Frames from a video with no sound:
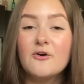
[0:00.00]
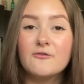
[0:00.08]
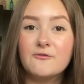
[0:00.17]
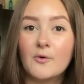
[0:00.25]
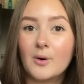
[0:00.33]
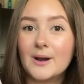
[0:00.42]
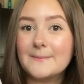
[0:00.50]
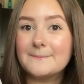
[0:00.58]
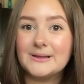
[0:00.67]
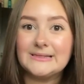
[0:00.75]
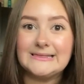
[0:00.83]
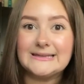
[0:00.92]
foreign
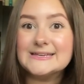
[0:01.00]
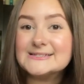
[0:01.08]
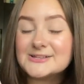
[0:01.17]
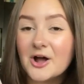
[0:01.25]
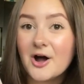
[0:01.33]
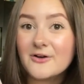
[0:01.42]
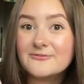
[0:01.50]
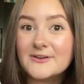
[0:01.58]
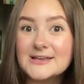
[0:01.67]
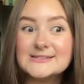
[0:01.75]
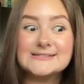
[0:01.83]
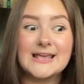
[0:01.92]
police
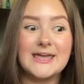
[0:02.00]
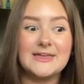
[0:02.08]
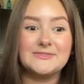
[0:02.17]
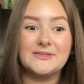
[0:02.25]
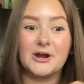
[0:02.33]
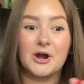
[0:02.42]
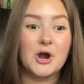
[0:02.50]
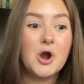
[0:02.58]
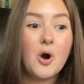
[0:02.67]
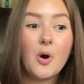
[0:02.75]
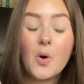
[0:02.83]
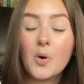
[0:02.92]
office, and they're
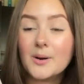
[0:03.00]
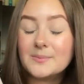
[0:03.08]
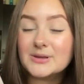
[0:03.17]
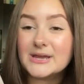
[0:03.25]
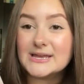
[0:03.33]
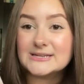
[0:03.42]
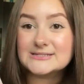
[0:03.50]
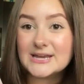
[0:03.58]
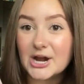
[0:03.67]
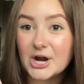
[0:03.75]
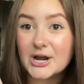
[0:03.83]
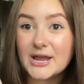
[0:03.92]
horribly
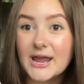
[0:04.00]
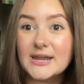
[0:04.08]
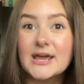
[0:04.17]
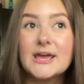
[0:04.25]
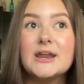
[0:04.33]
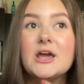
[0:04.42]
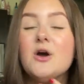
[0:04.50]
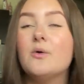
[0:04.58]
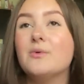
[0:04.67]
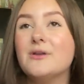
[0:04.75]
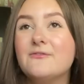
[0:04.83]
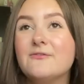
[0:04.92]
interrogated.
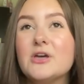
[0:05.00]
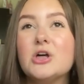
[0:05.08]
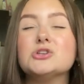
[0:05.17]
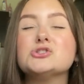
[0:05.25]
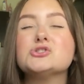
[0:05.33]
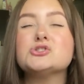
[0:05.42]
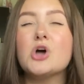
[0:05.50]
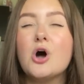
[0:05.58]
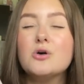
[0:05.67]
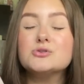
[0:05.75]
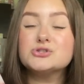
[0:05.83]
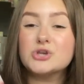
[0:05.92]
We feel
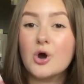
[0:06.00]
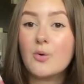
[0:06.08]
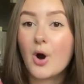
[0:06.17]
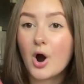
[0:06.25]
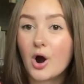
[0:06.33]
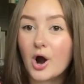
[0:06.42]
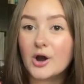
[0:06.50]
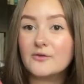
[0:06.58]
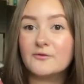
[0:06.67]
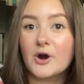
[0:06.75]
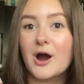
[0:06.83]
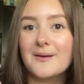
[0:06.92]
so, so hard
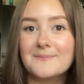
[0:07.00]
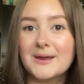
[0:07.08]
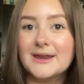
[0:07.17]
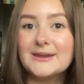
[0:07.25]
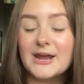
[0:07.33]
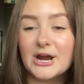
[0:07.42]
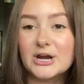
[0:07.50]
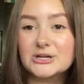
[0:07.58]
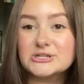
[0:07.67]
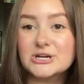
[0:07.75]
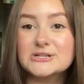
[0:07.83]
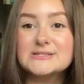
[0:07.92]
for our main
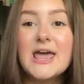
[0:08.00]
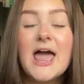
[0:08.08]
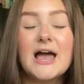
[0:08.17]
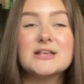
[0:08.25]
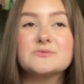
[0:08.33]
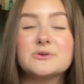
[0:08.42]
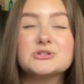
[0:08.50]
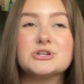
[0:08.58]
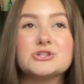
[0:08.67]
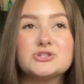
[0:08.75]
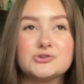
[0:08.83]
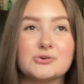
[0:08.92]
characters as we're
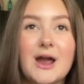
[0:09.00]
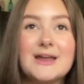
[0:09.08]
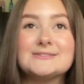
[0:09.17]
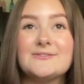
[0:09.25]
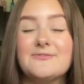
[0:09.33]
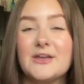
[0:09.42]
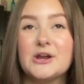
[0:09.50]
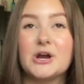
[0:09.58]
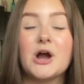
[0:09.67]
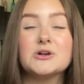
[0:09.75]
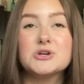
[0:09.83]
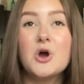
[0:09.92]
just trying to figure
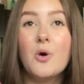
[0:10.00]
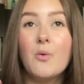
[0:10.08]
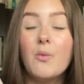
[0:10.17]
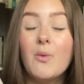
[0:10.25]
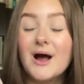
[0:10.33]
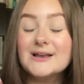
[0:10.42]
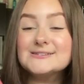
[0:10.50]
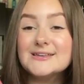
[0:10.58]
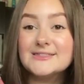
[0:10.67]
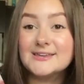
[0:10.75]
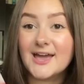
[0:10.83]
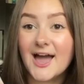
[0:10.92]
out what
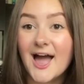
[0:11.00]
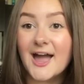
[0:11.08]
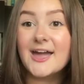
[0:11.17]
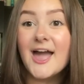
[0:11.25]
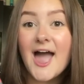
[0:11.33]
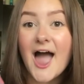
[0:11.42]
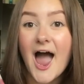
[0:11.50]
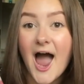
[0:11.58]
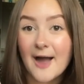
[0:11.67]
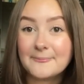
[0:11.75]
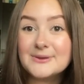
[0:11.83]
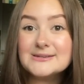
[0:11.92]
the heck
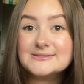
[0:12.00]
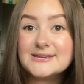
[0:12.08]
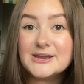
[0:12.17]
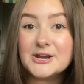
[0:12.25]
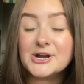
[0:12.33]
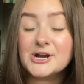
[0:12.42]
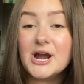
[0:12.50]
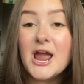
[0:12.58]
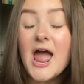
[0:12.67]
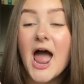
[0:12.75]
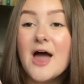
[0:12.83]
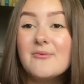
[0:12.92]
happened here.
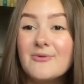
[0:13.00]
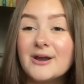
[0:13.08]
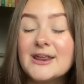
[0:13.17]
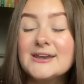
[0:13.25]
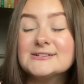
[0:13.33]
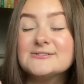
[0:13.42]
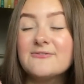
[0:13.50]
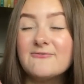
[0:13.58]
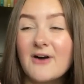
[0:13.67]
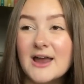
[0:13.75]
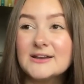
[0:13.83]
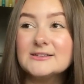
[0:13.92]
And when it is
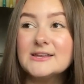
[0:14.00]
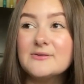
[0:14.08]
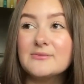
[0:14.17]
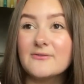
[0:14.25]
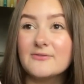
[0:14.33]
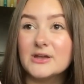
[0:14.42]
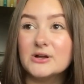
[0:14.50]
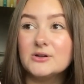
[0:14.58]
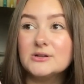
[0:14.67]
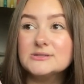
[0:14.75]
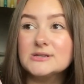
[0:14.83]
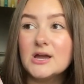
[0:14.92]
finally
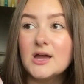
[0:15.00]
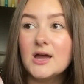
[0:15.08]
revealed,